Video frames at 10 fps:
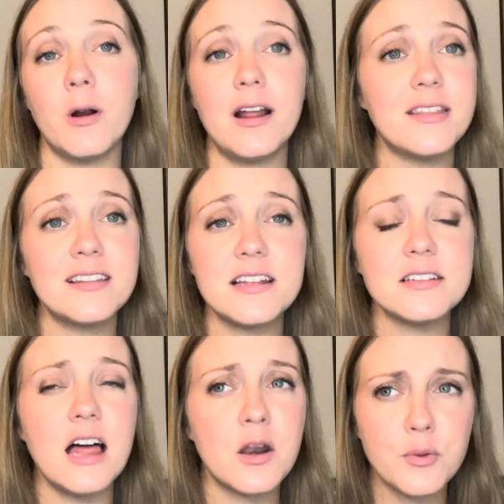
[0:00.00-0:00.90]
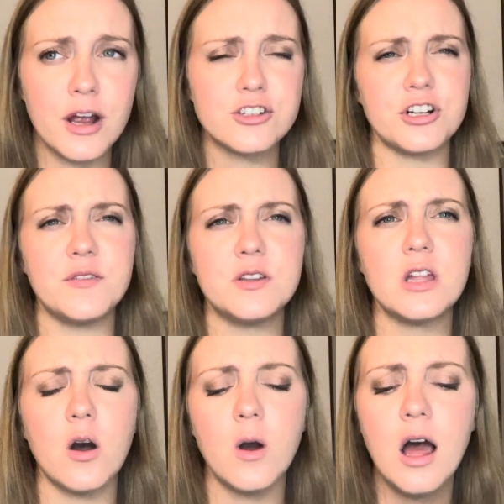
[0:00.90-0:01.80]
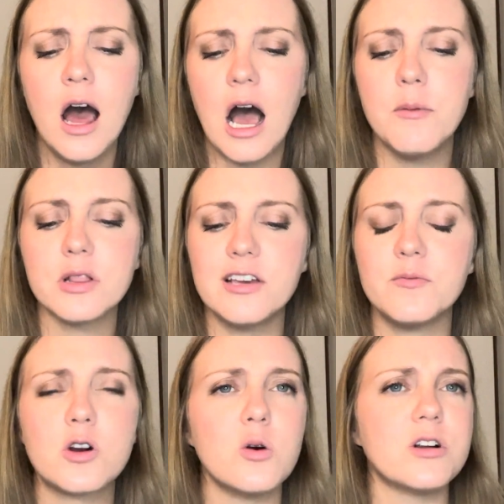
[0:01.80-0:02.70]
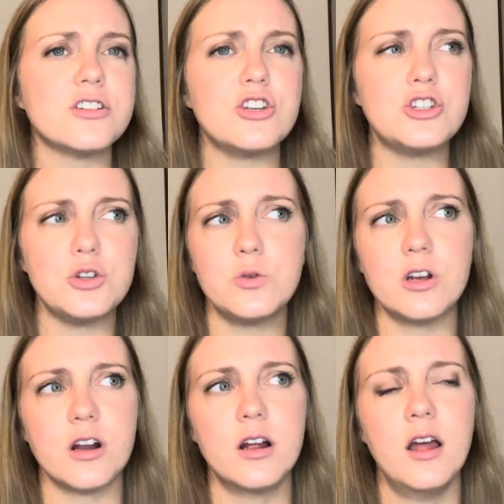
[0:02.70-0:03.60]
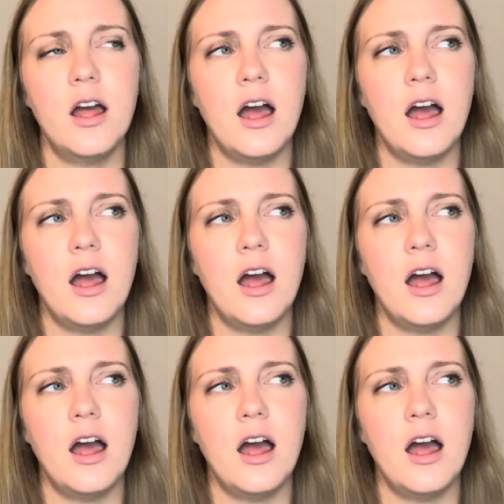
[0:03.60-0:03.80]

And I think that's a lot of pressure, even though I believe McCord is a junior.